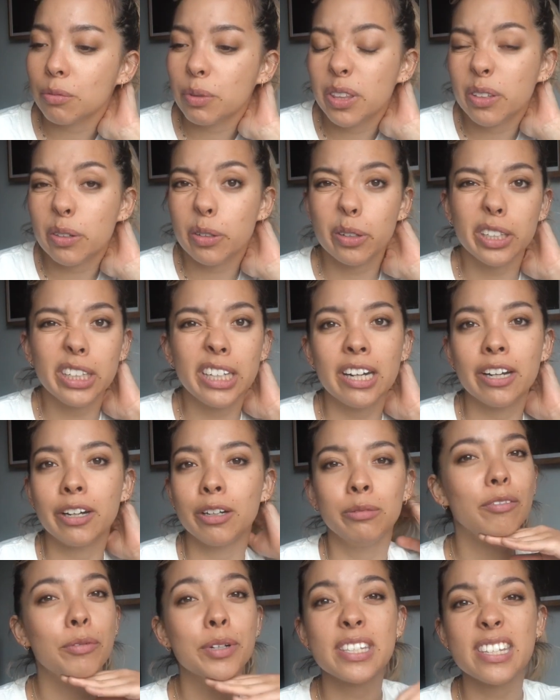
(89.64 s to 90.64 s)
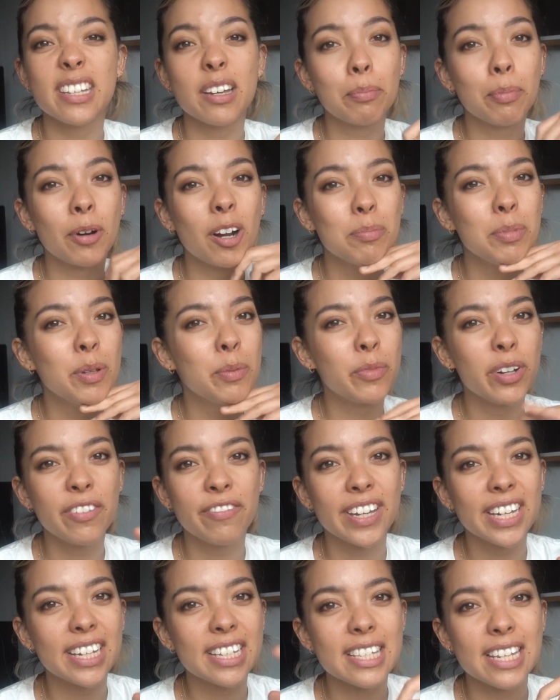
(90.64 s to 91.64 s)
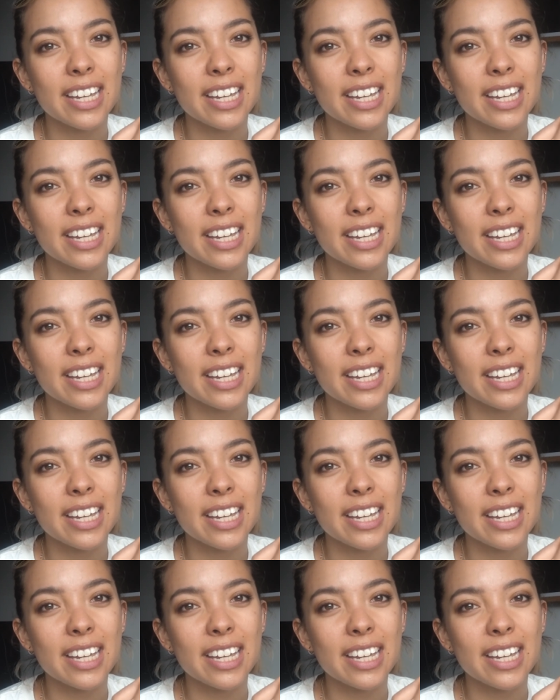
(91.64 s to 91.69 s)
we thought, you know, we see a problem, we fix